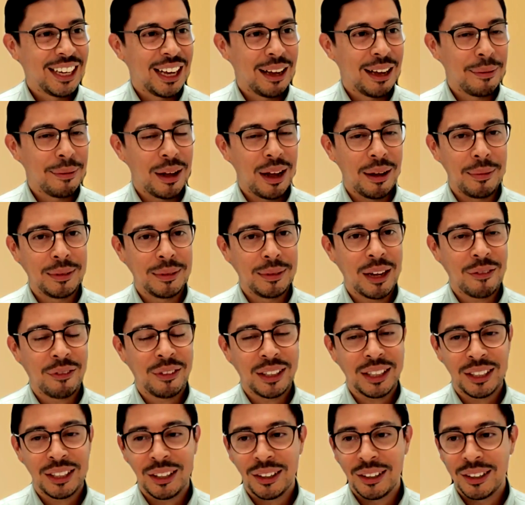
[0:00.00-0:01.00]
I'm, I'm
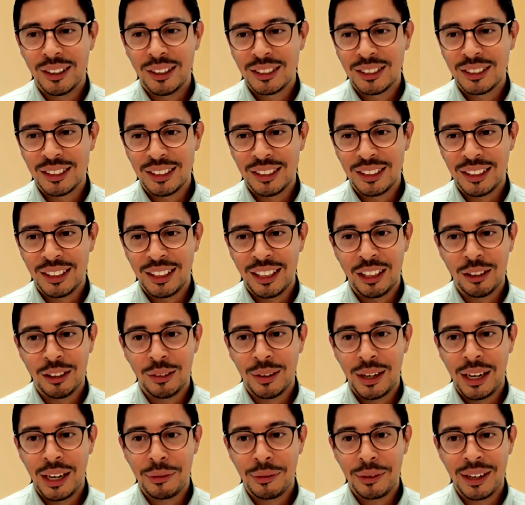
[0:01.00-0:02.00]
definitely curious to hear
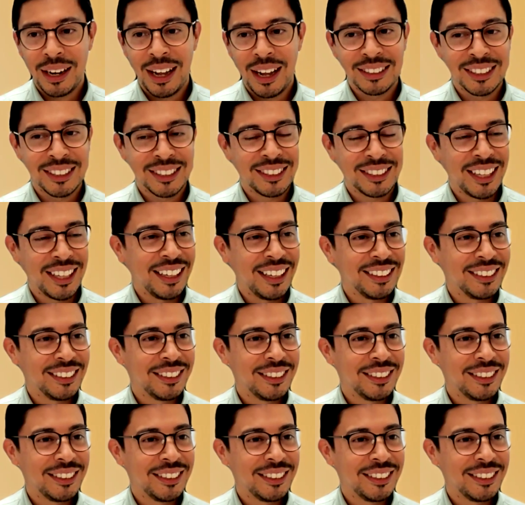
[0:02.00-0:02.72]
what anyone has to say.